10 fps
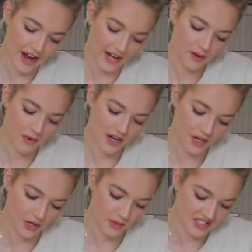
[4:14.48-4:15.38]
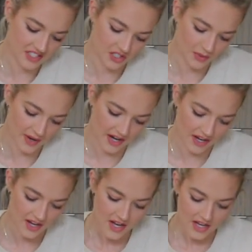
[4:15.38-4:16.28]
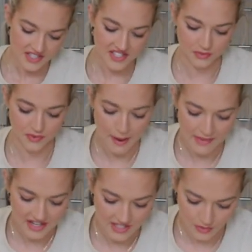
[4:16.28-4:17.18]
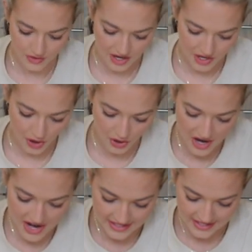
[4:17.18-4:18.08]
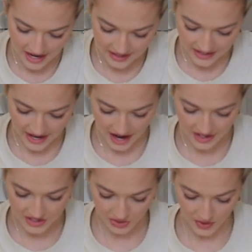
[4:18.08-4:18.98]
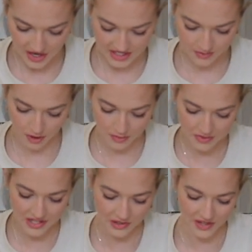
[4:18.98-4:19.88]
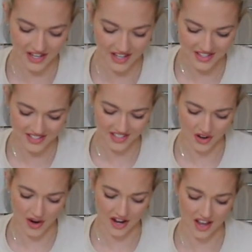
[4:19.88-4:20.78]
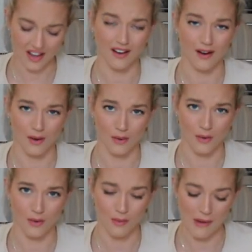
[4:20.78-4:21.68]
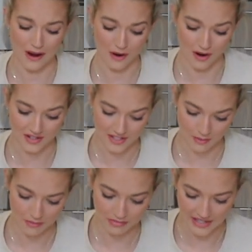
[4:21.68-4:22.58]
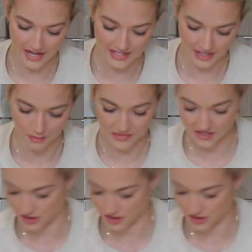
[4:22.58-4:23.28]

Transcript: anyone who is doing ceramics or they know exactly how to do it is probably looking at this and going, oh my God, someone please help this